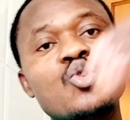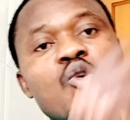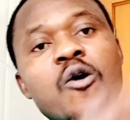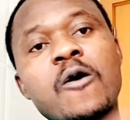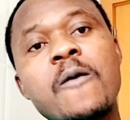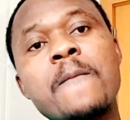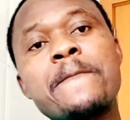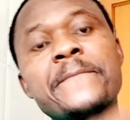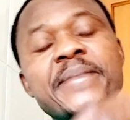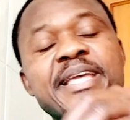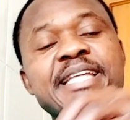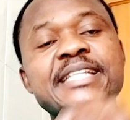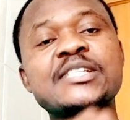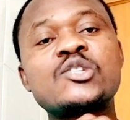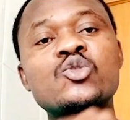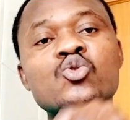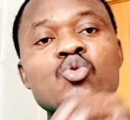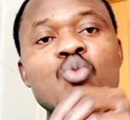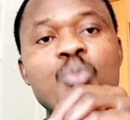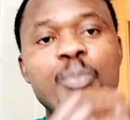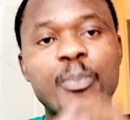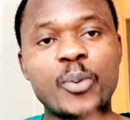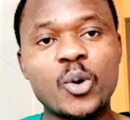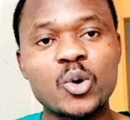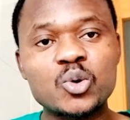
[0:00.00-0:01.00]
come
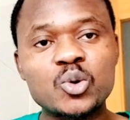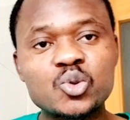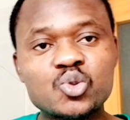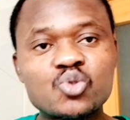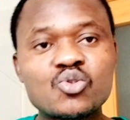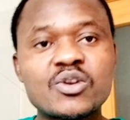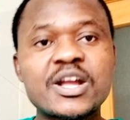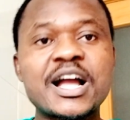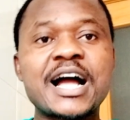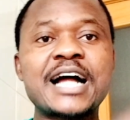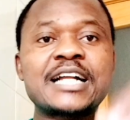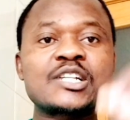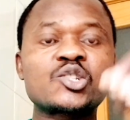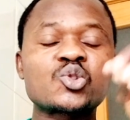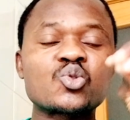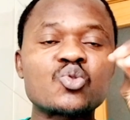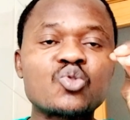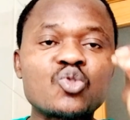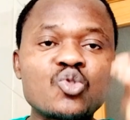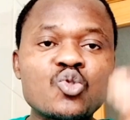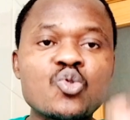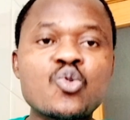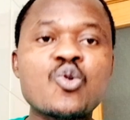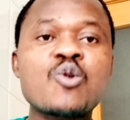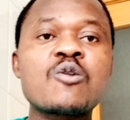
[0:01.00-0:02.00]
into Portugal to
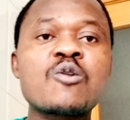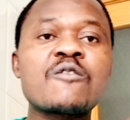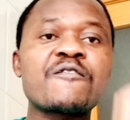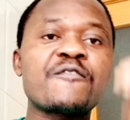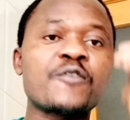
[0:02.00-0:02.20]
look